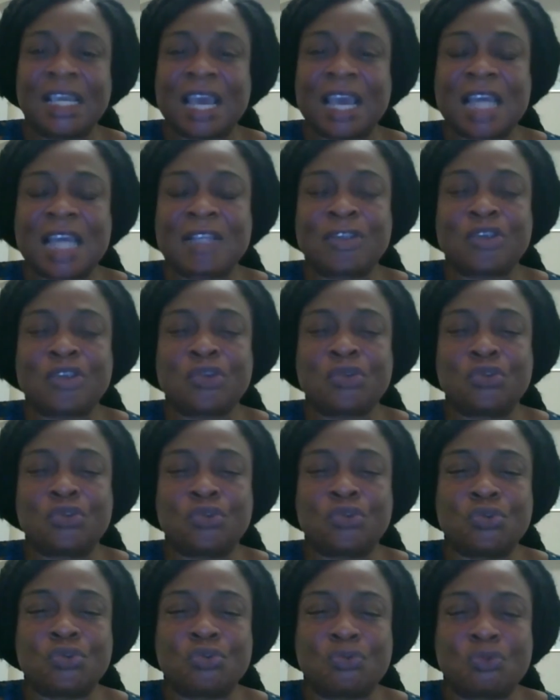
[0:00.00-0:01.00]
and to
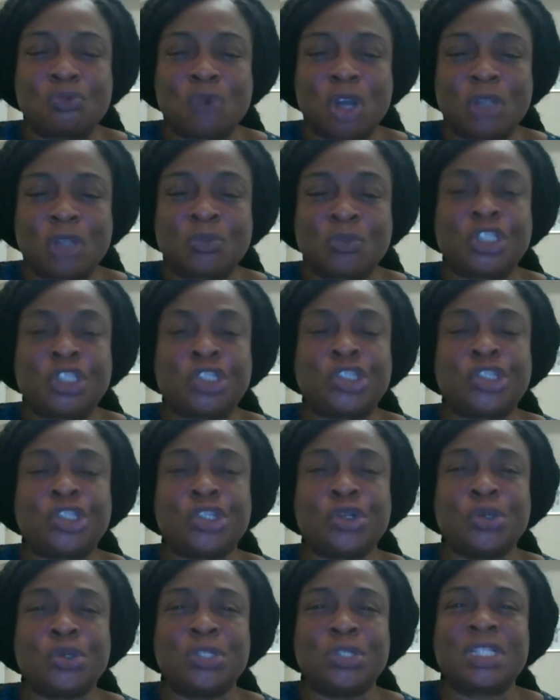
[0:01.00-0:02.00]
do what we
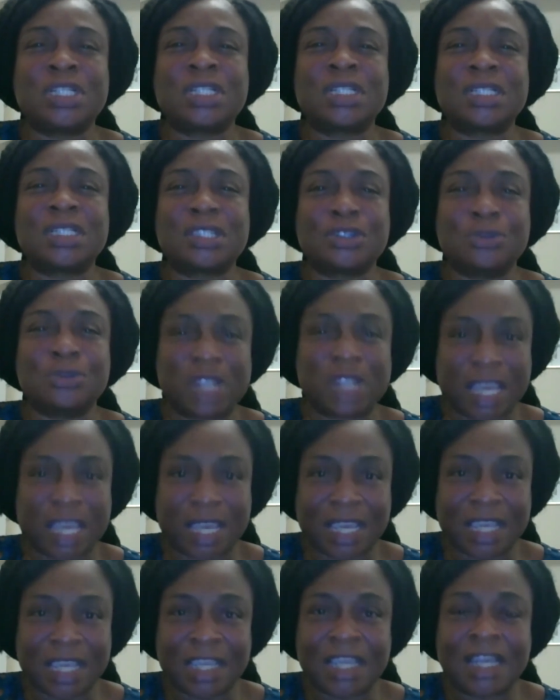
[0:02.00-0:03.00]
should today,
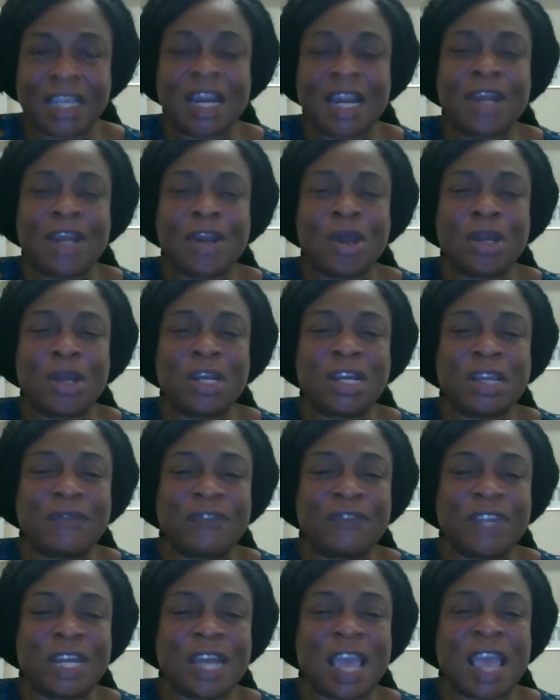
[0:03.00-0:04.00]
not
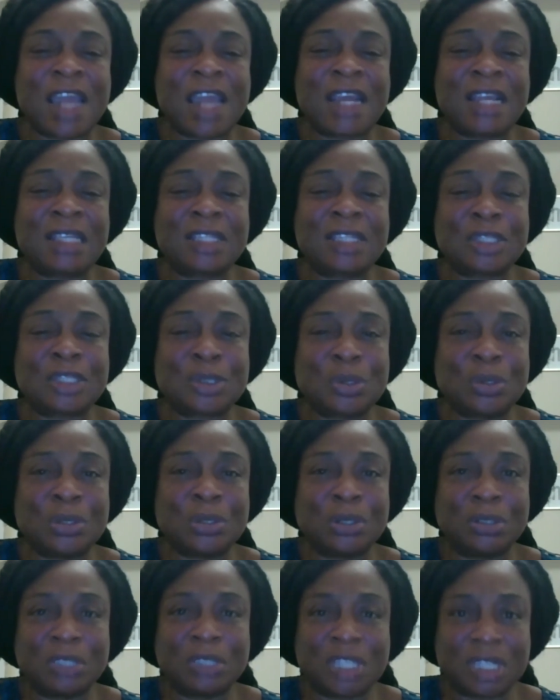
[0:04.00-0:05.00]
leaving any stone
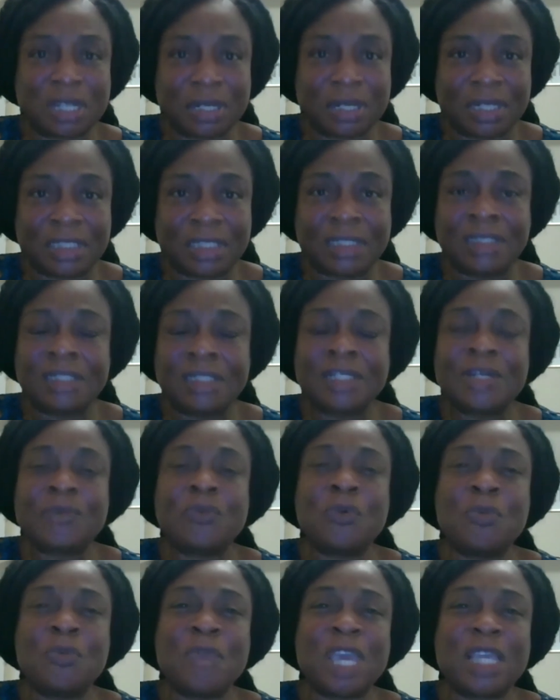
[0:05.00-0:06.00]
unturned,
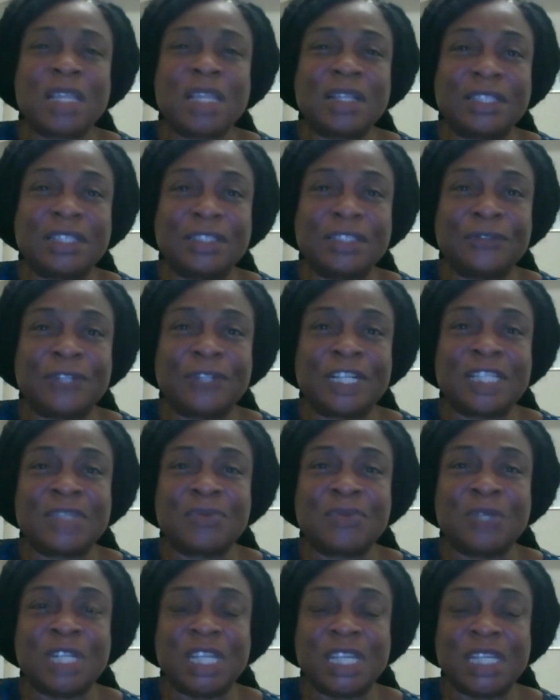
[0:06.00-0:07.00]
will make the difference
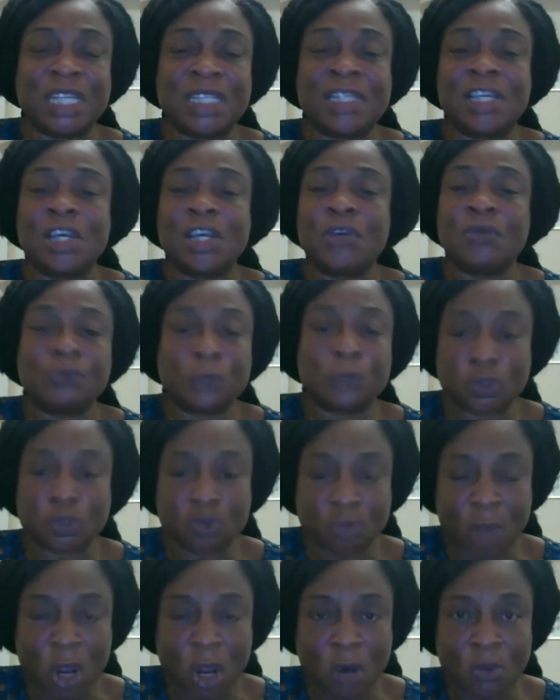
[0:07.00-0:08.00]
we need for
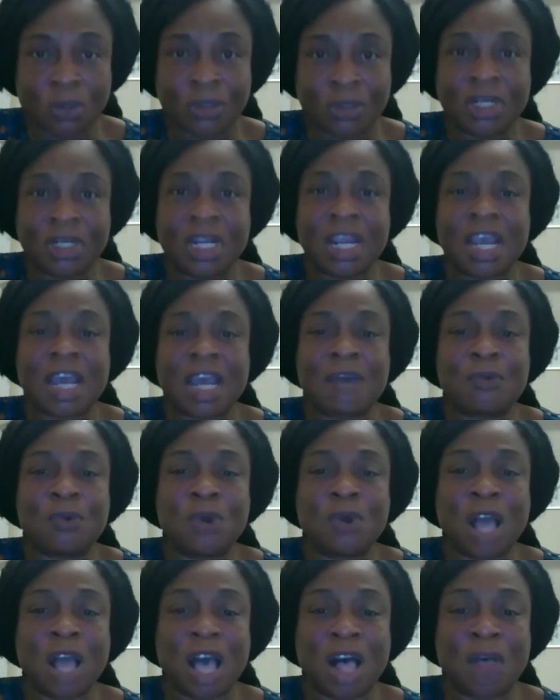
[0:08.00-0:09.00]
tomorrow and
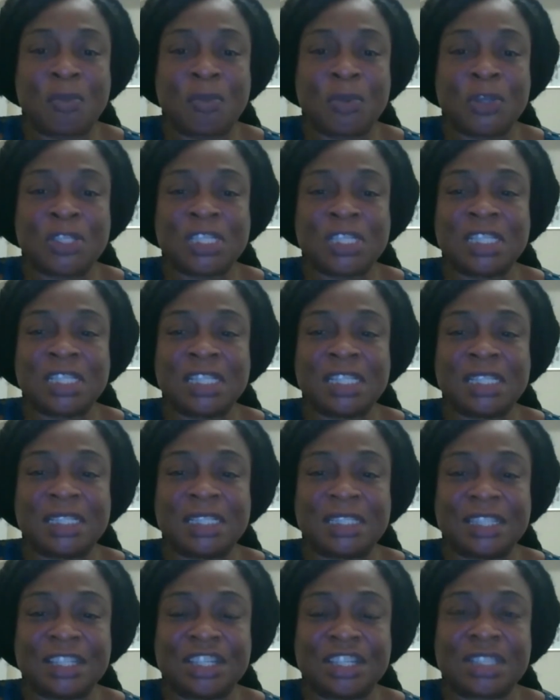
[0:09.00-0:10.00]
will help us in this
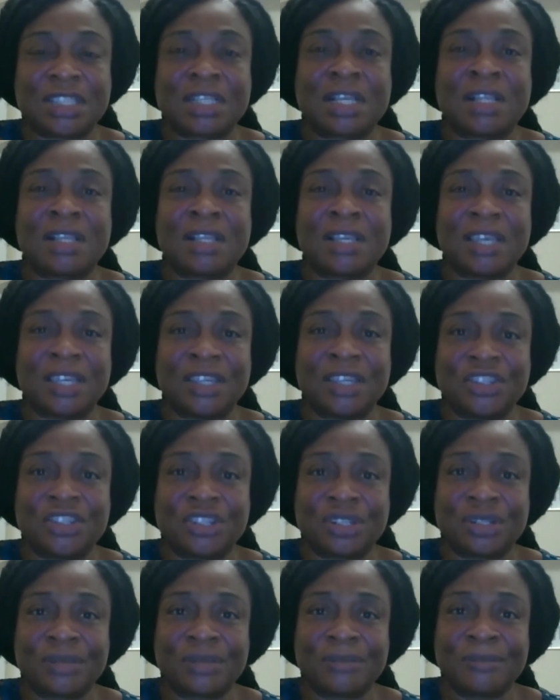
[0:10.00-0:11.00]
digital
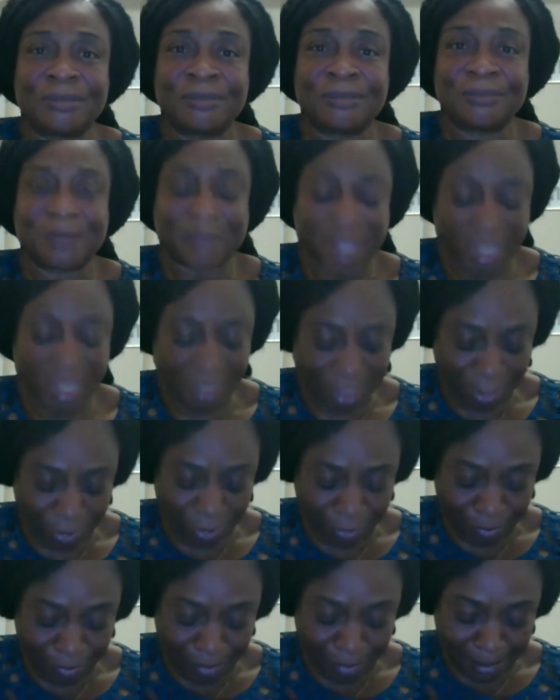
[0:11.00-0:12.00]
age. Thank
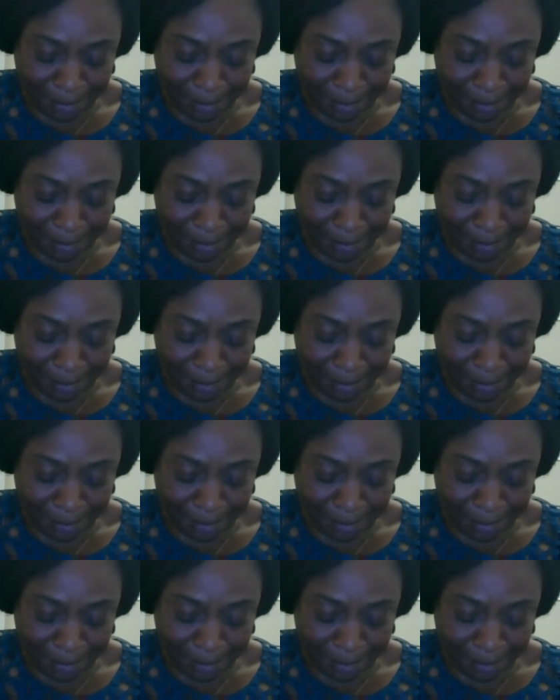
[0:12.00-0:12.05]
you.